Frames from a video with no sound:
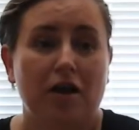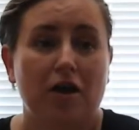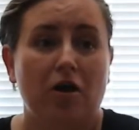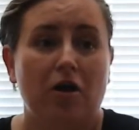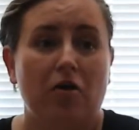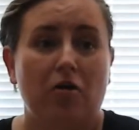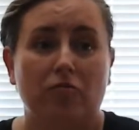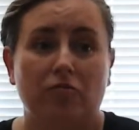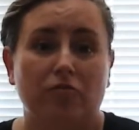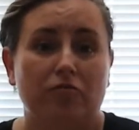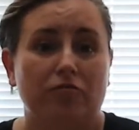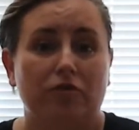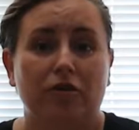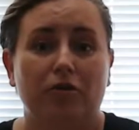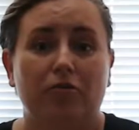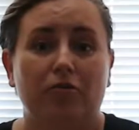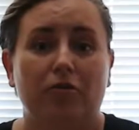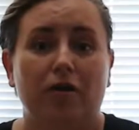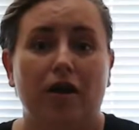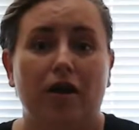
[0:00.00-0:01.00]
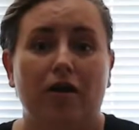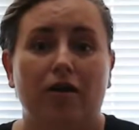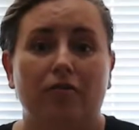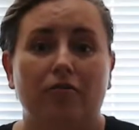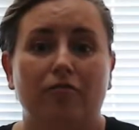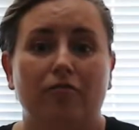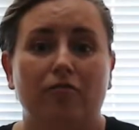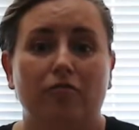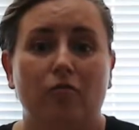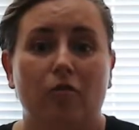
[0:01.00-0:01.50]
overview
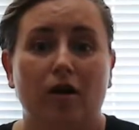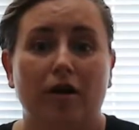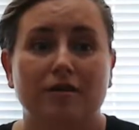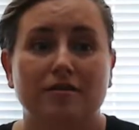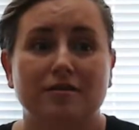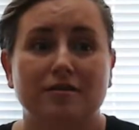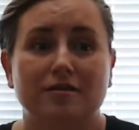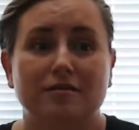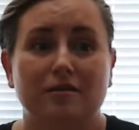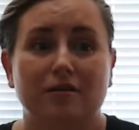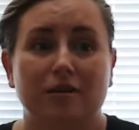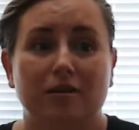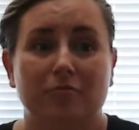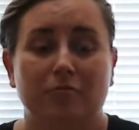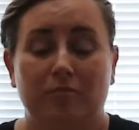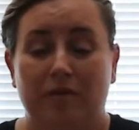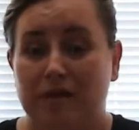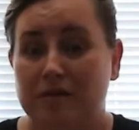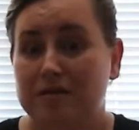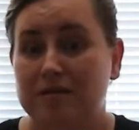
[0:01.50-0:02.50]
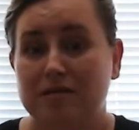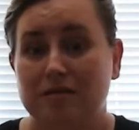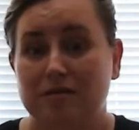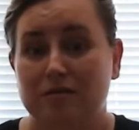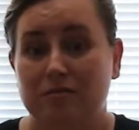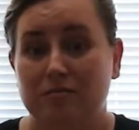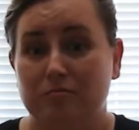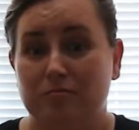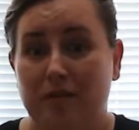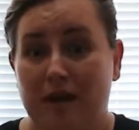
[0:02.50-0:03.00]
of what it means
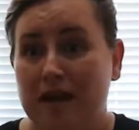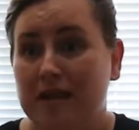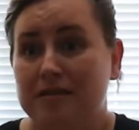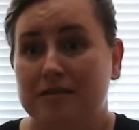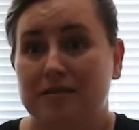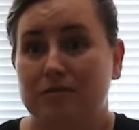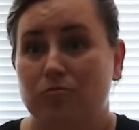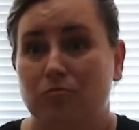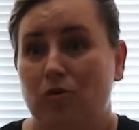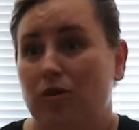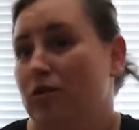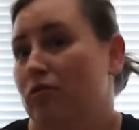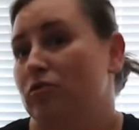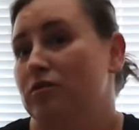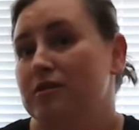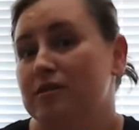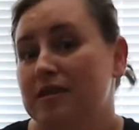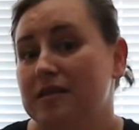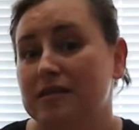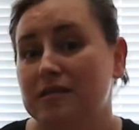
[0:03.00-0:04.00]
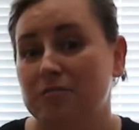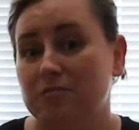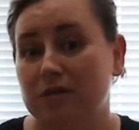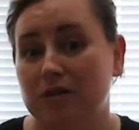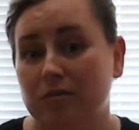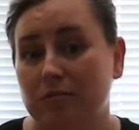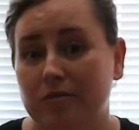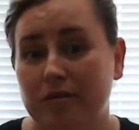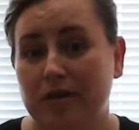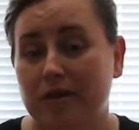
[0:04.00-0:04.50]
to paint and what it looks like to be
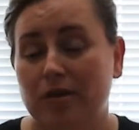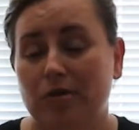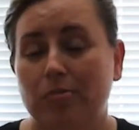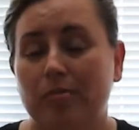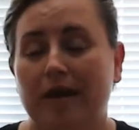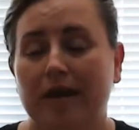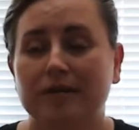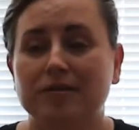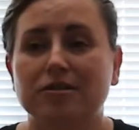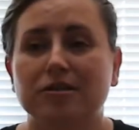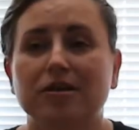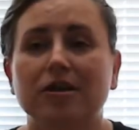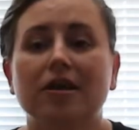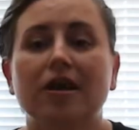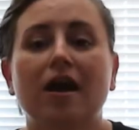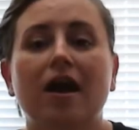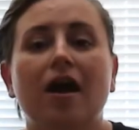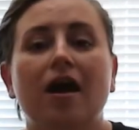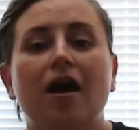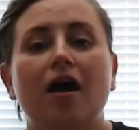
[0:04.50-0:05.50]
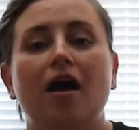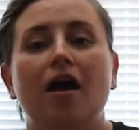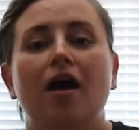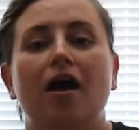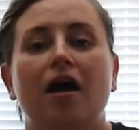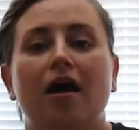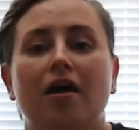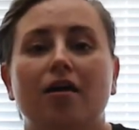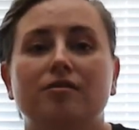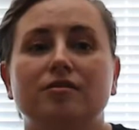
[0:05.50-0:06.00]
a beginner painter.
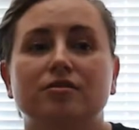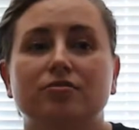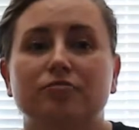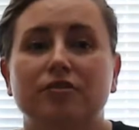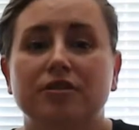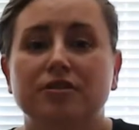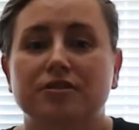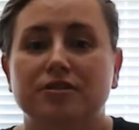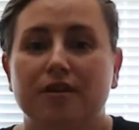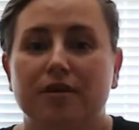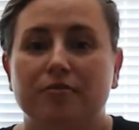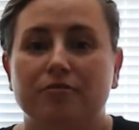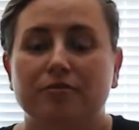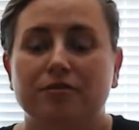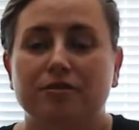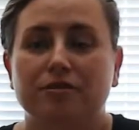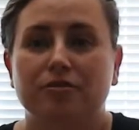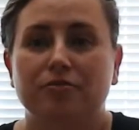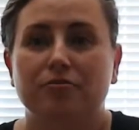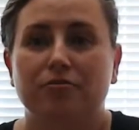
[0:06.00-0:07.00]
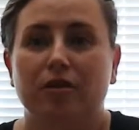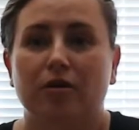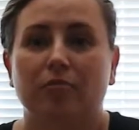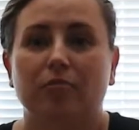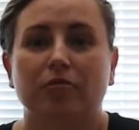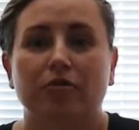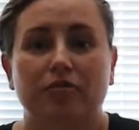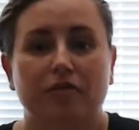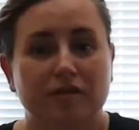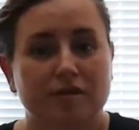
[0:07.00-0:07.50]
I also reached out to a
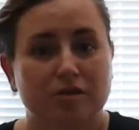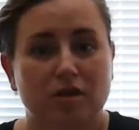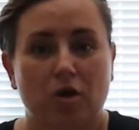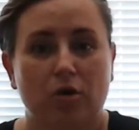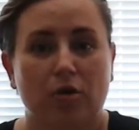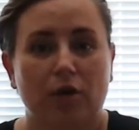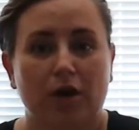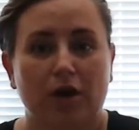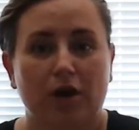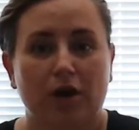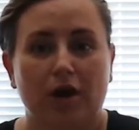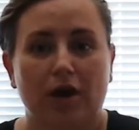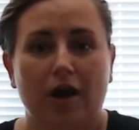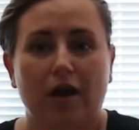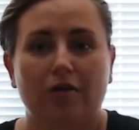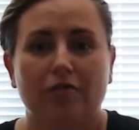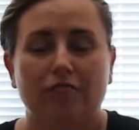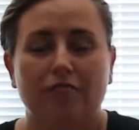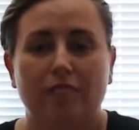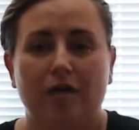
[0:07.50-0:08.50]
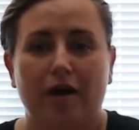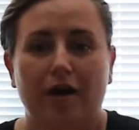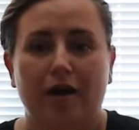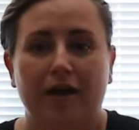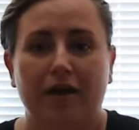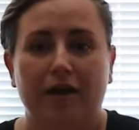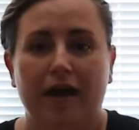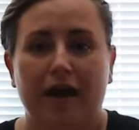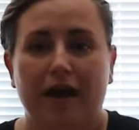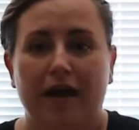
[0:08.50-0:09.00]
previous coworker of
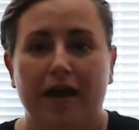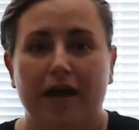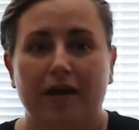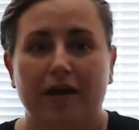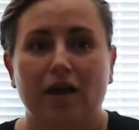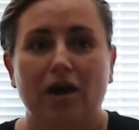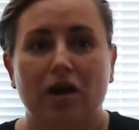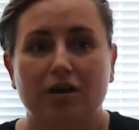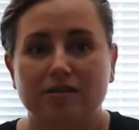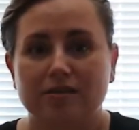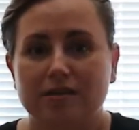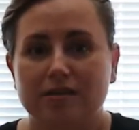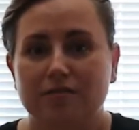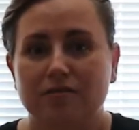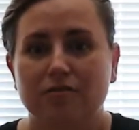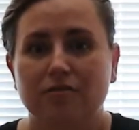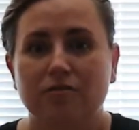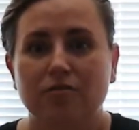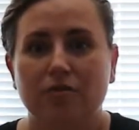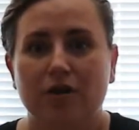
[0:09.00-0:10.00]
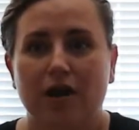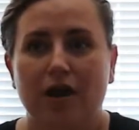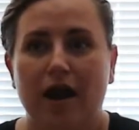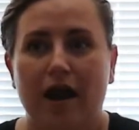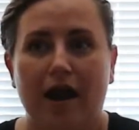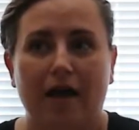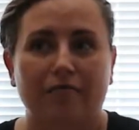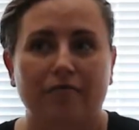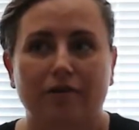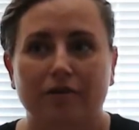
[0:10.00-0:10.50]
mine and a cousin who are
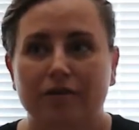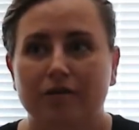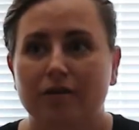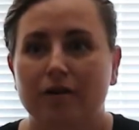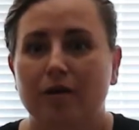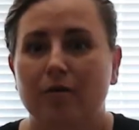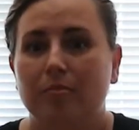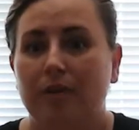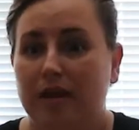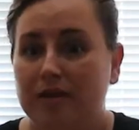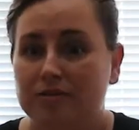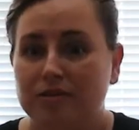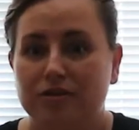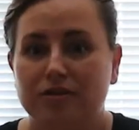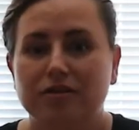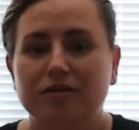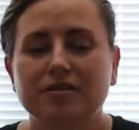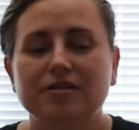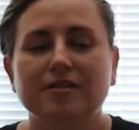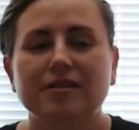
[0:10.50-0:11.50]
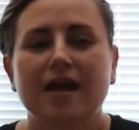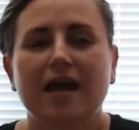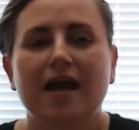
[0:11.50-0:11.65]
avid painters